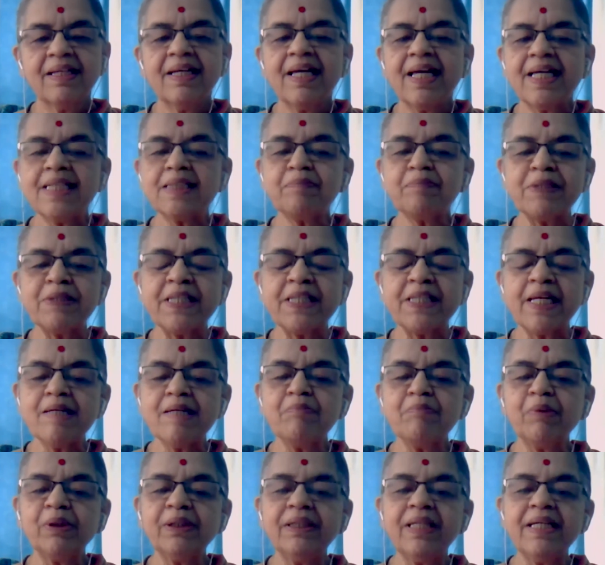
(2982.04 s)
especially
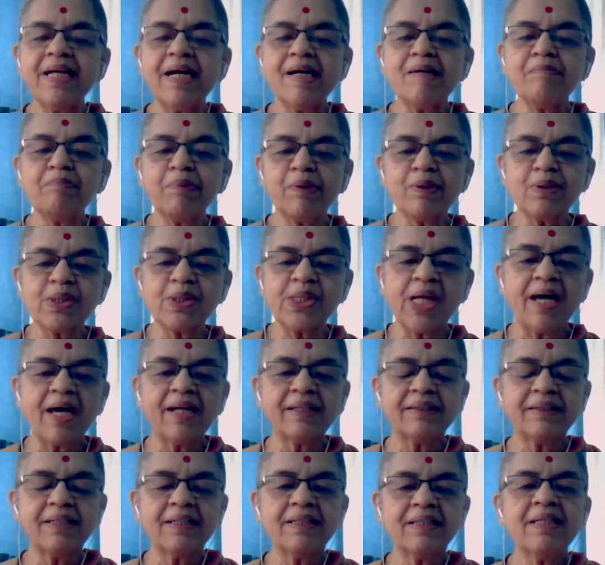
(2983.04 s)
buddhi and
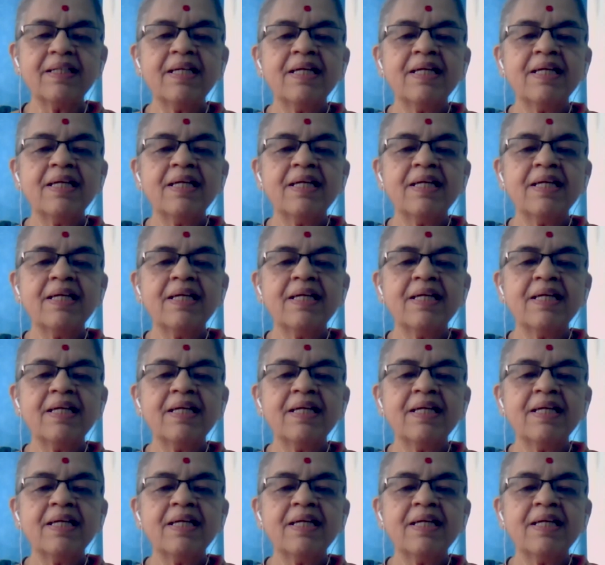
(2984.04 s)
purushartha